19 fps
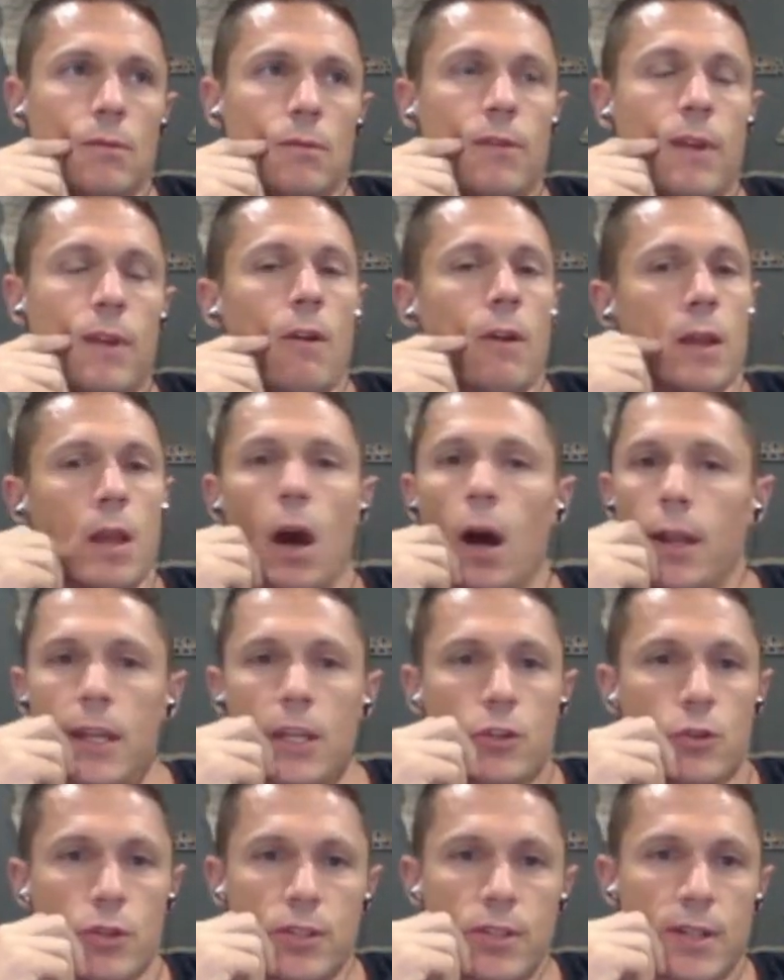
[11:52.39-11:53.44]
very
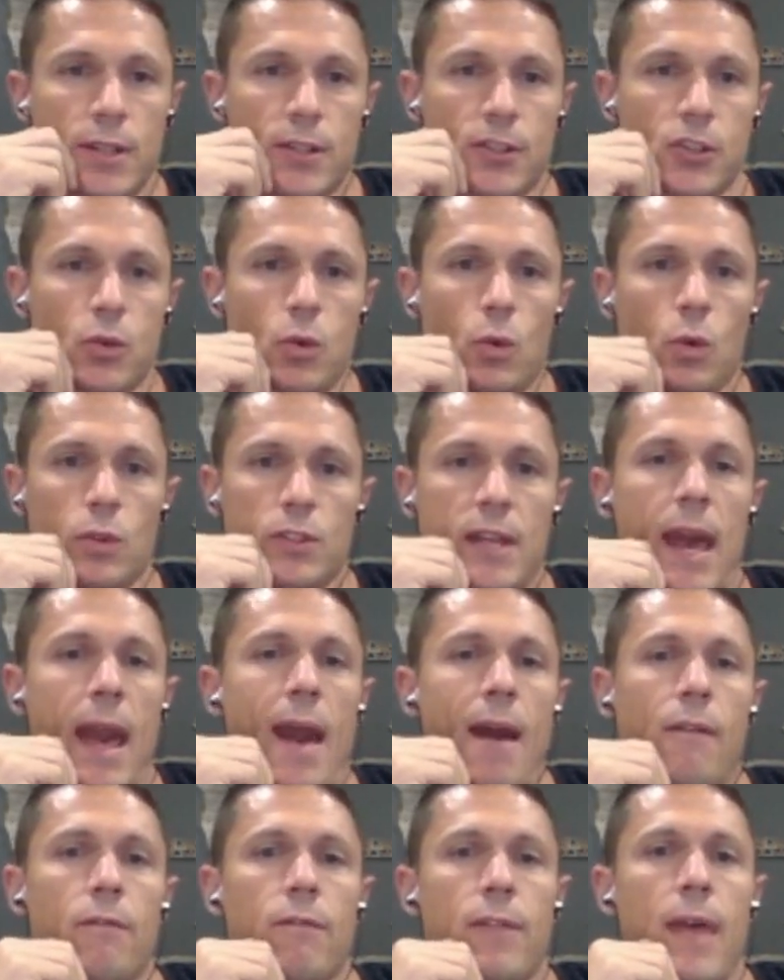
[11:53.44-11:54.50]
uninterested in school, to
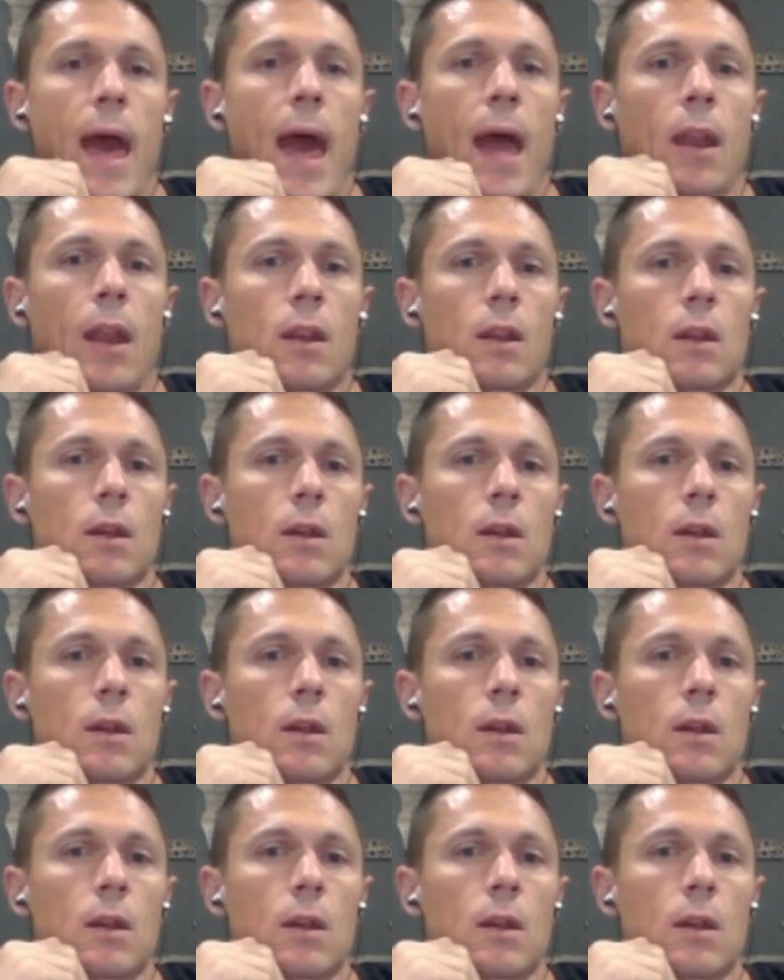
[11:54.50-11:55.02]
have that,